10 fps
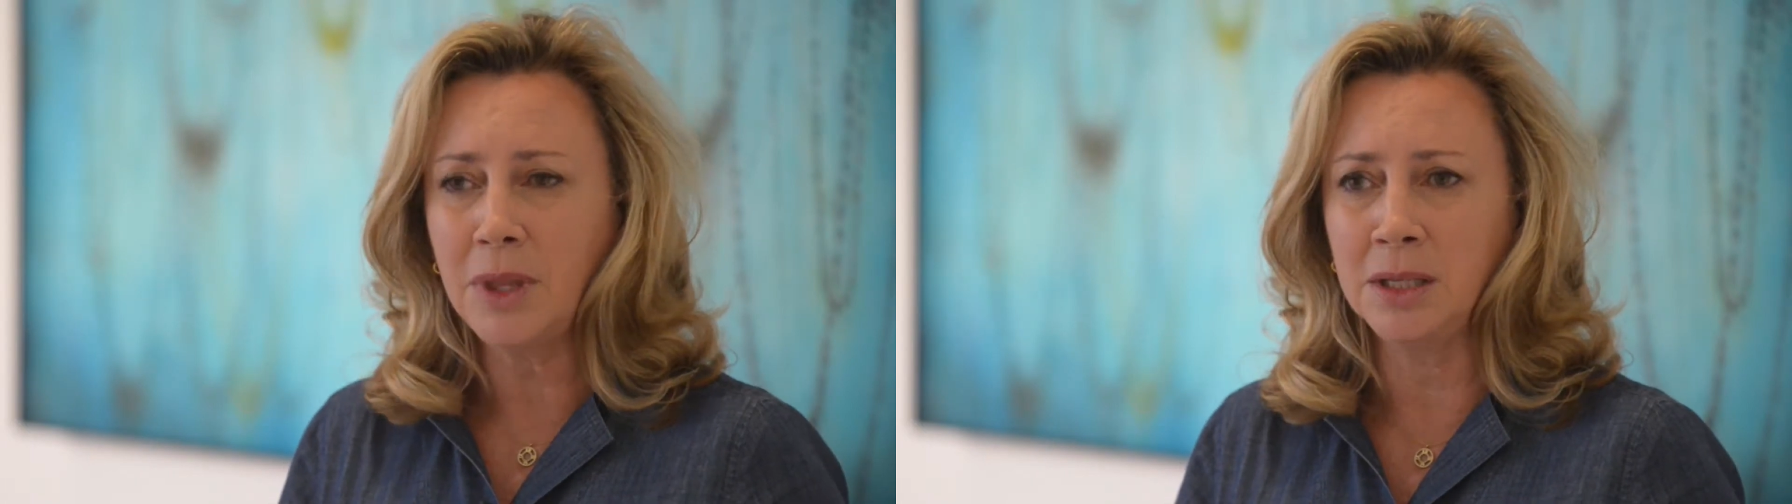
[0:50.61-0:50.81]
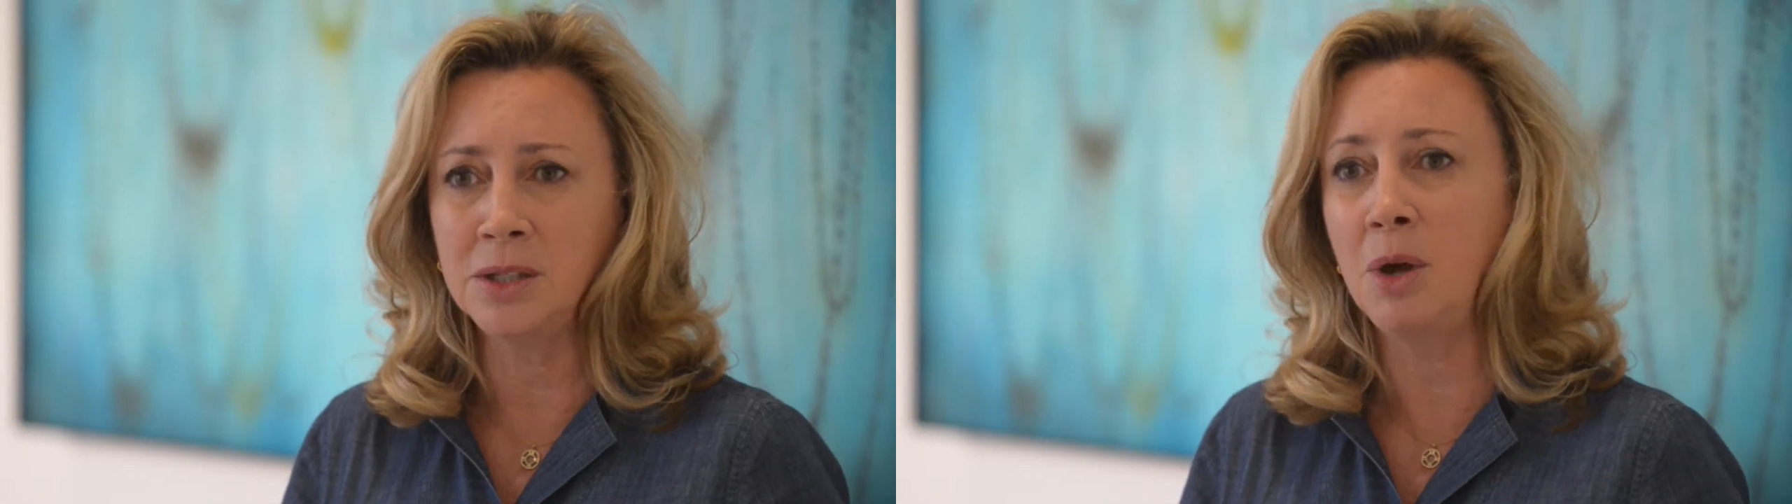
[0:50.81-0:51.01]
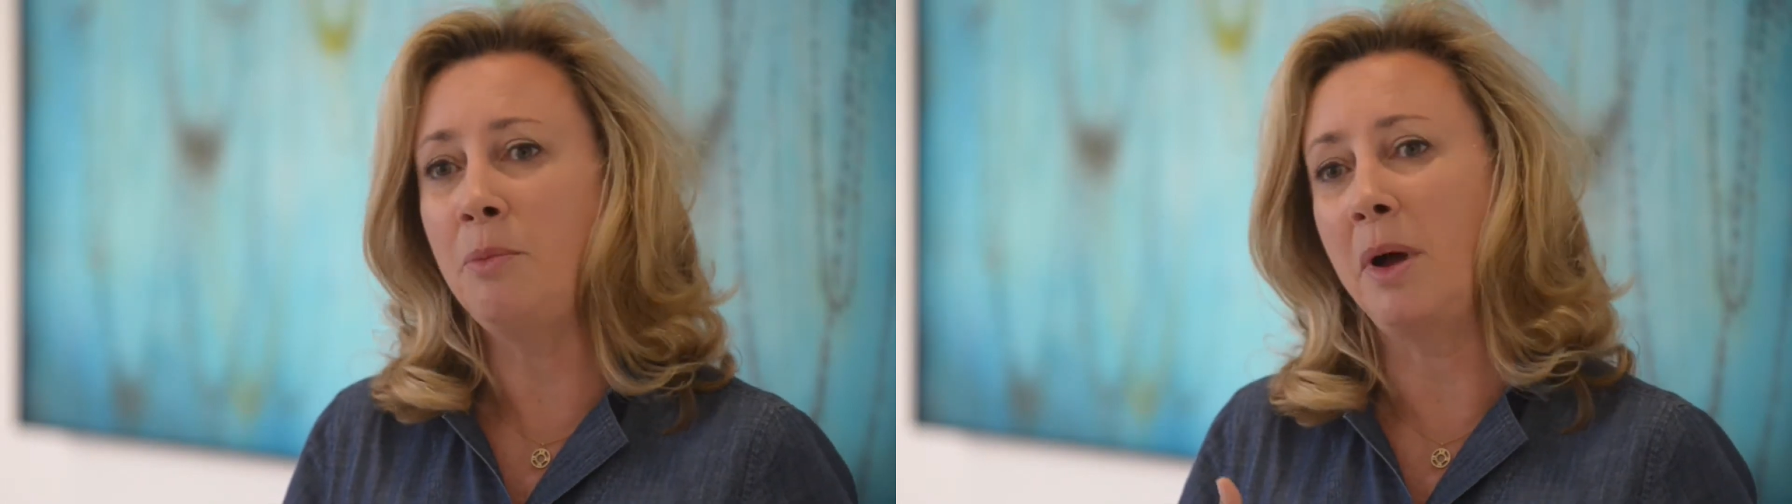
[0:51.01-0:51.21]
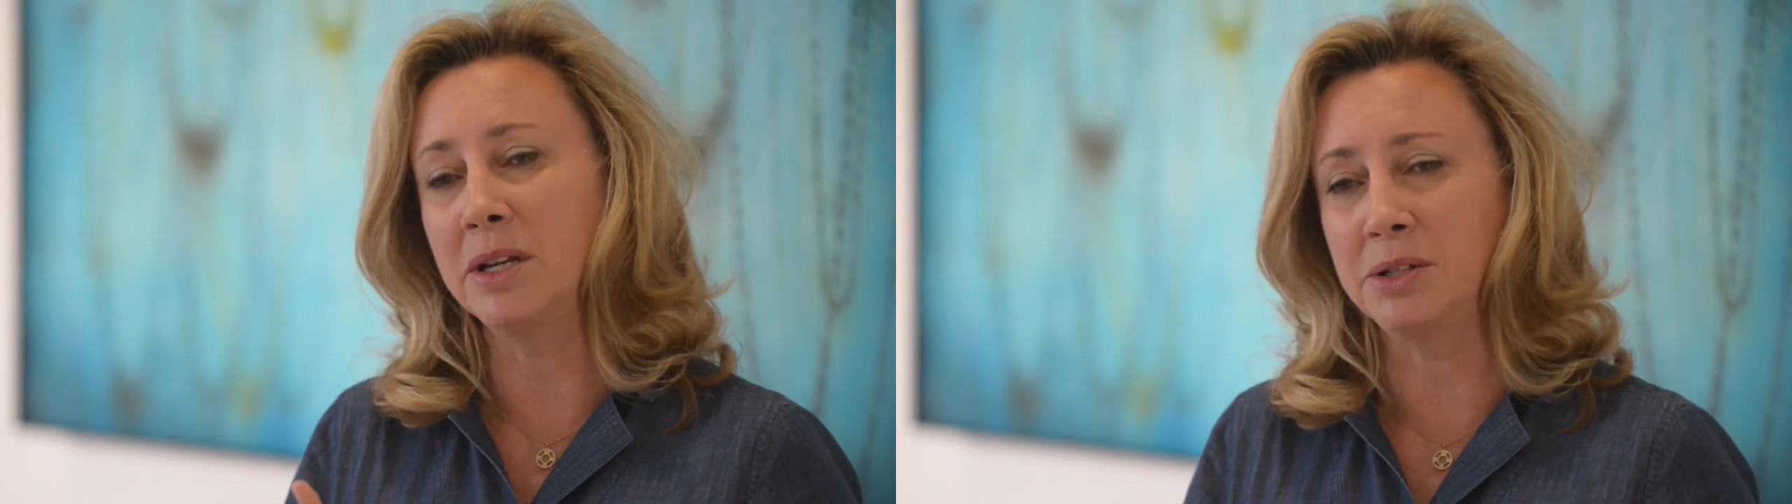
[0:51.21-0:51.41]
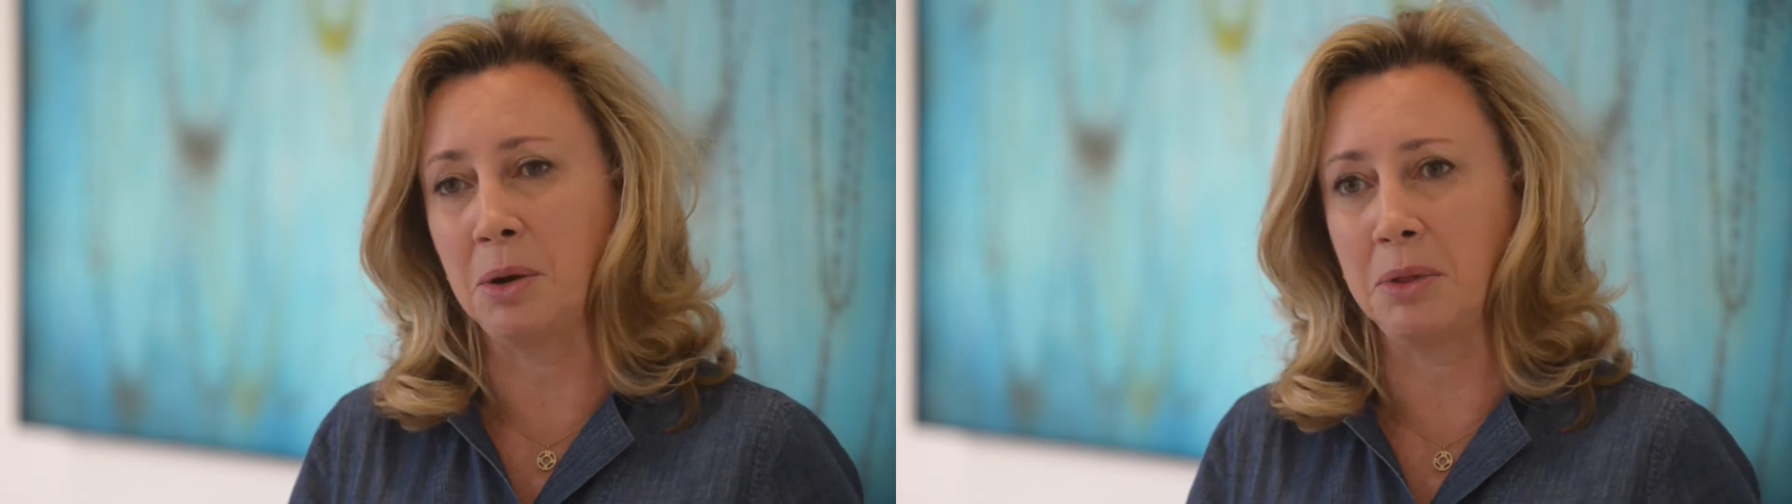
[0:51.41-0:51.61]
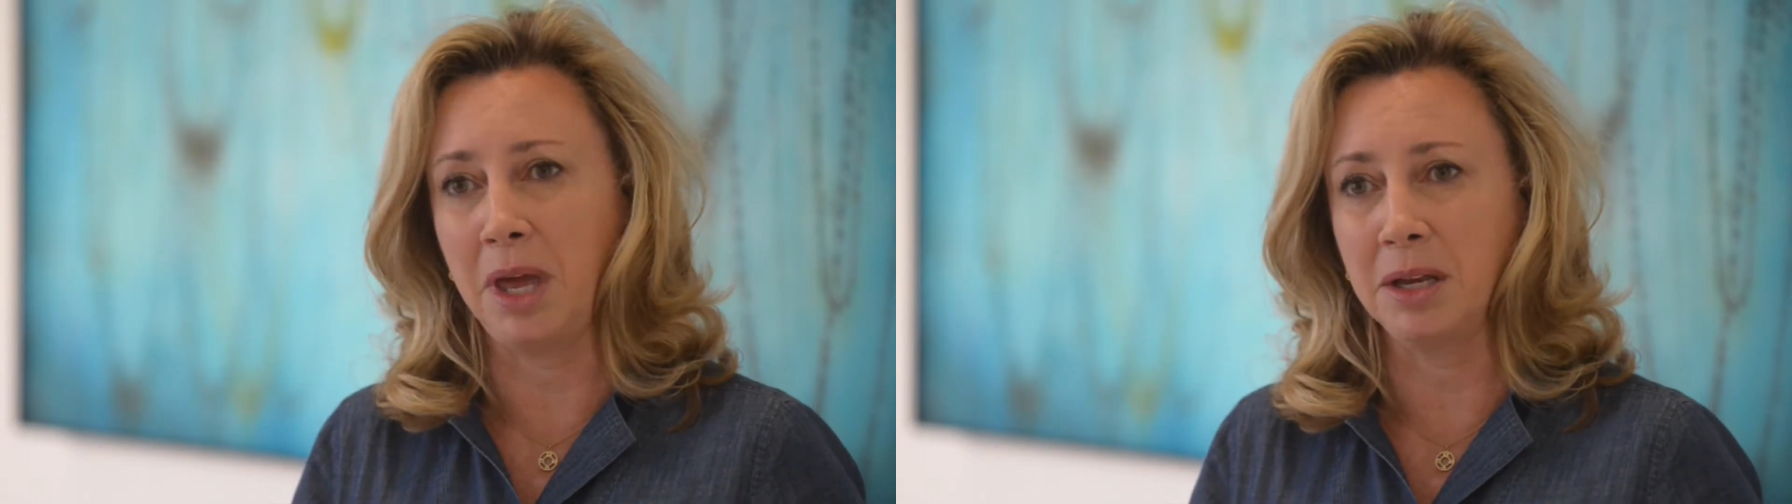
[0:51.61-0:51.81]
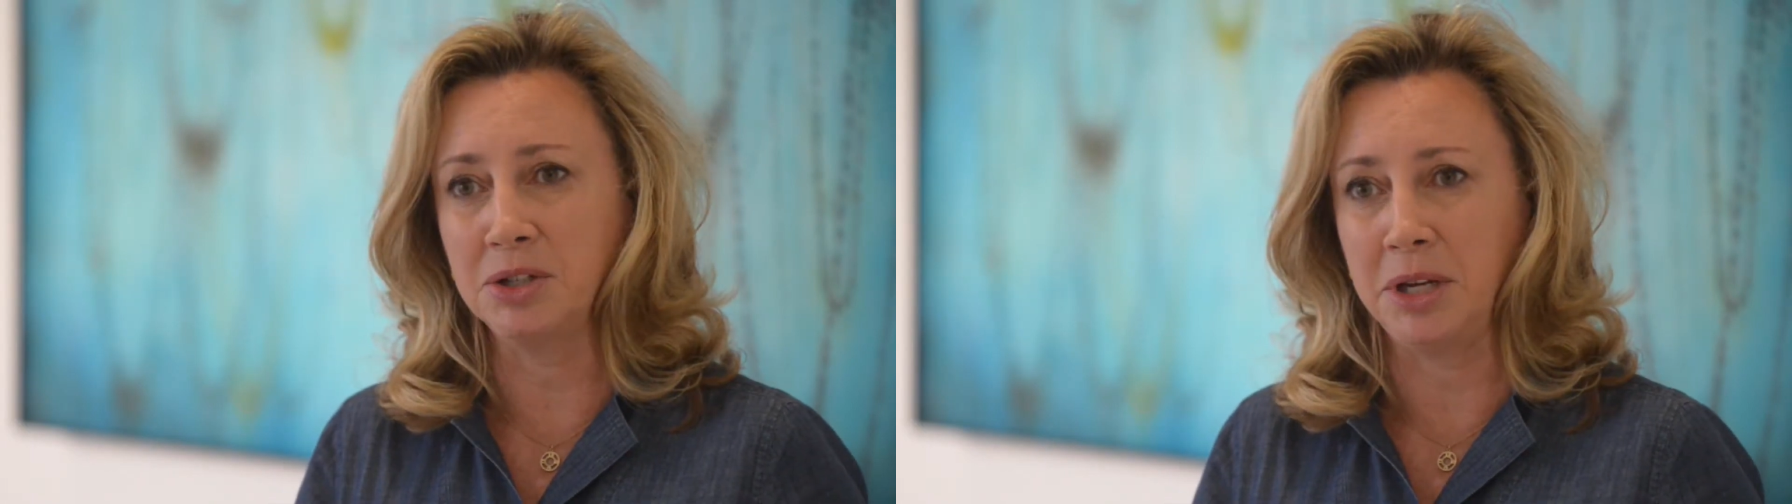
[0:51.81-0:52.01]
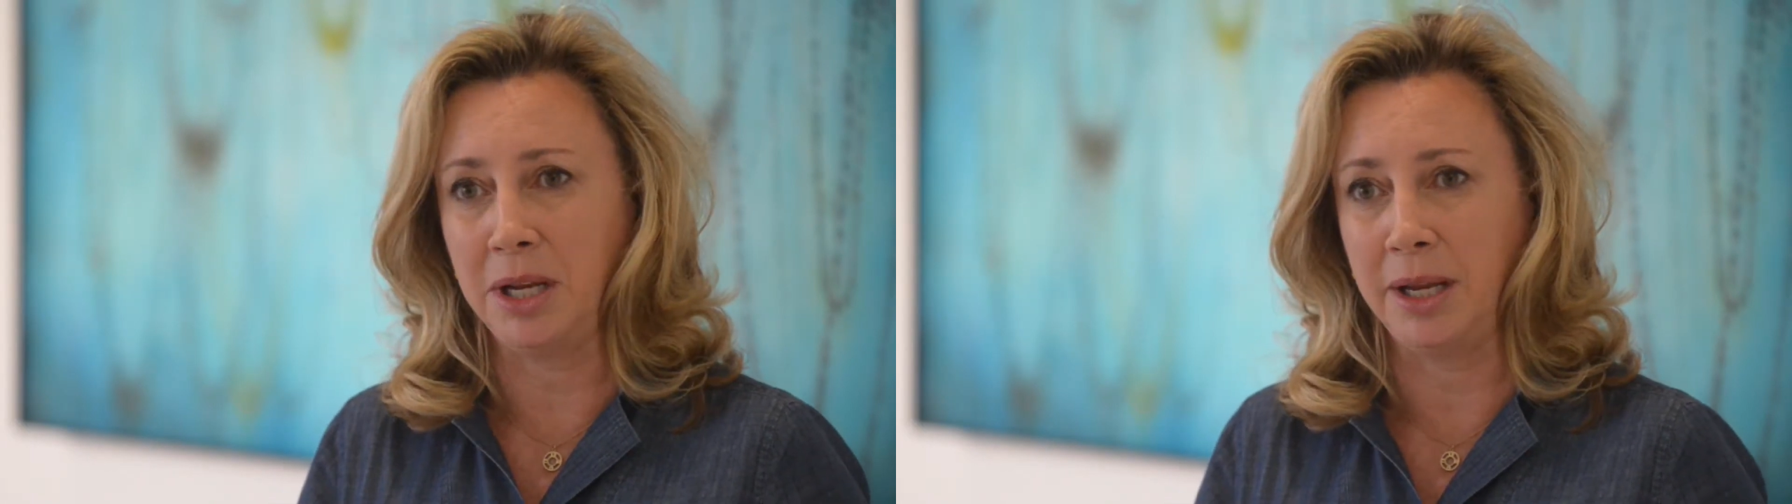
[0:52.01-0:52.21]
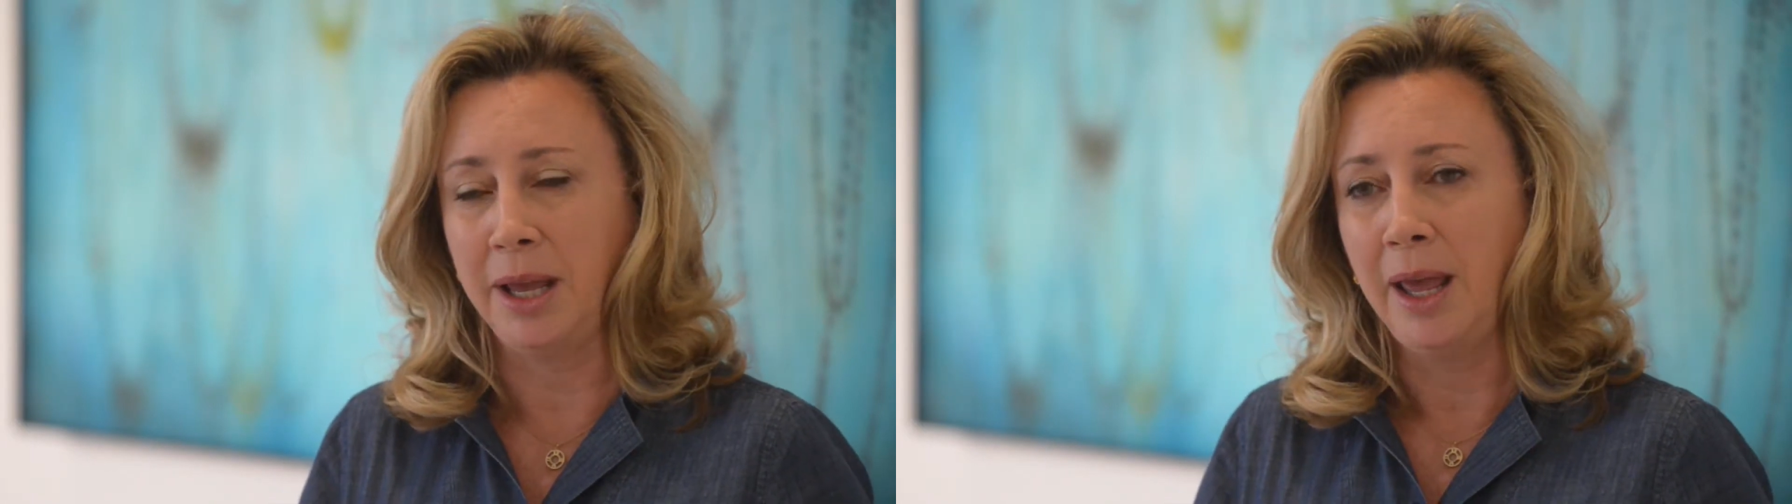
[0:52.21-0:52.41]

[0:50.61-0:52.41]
So much so that she